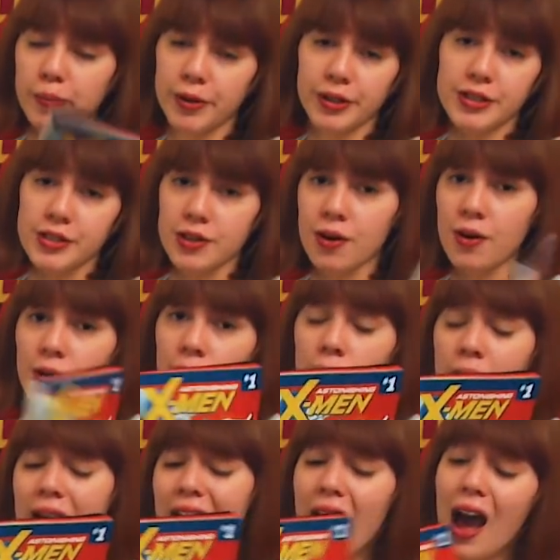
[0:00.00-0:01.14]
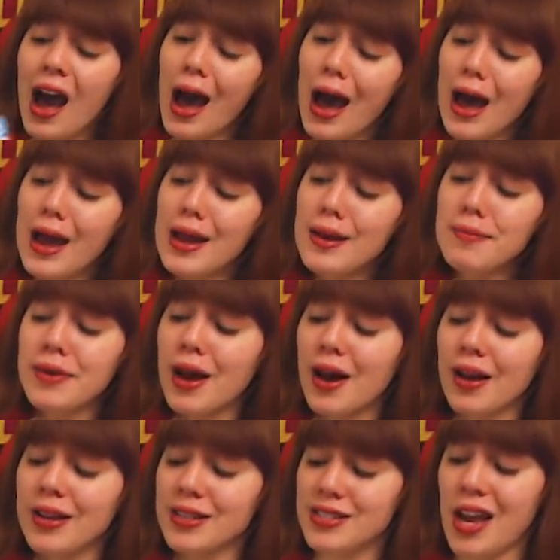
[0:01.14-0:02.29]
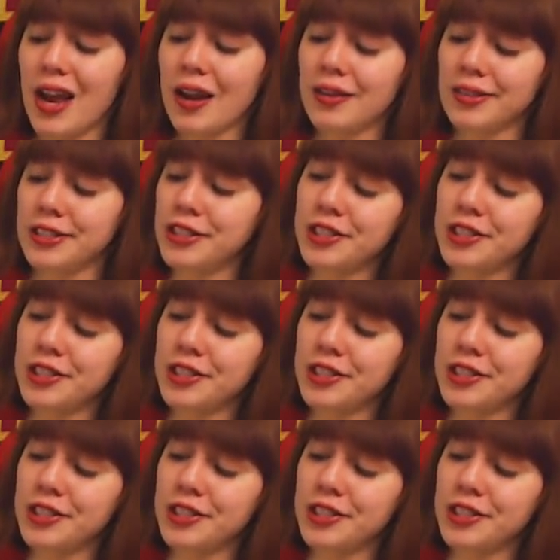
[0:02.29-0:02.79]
book, so I'm not entirely